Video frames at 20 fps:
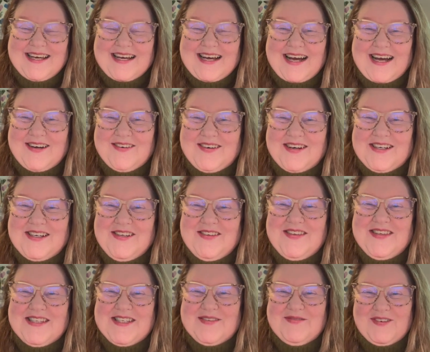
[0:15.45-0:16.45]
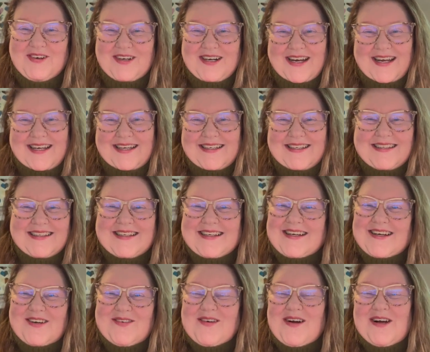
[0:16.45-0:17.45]
How are you this morning?
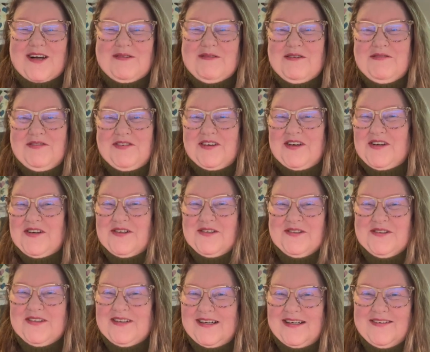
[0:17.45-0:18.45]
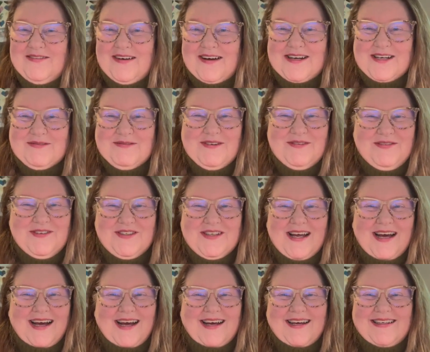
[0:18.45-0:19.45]
Welcome if you're new, welcome if you're
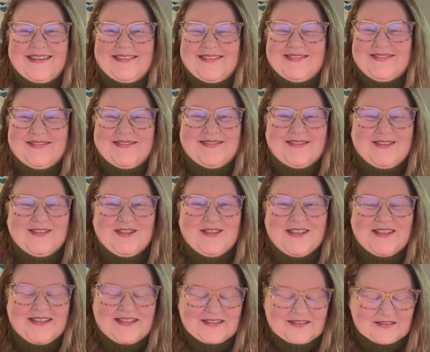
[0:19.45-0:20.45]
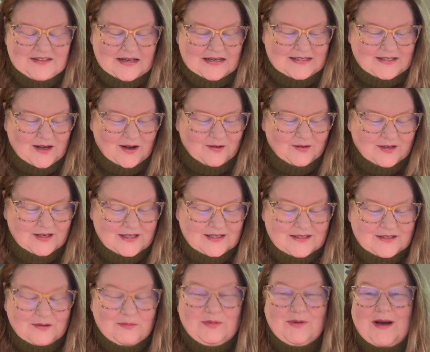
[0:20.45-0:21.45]
not. Just as always,
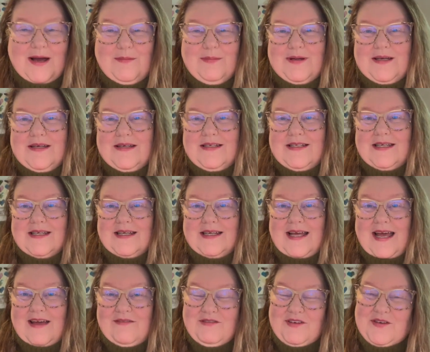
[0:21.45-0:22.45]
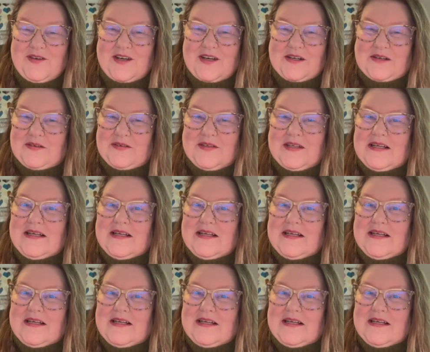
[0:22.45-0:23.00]
super happy to have you here.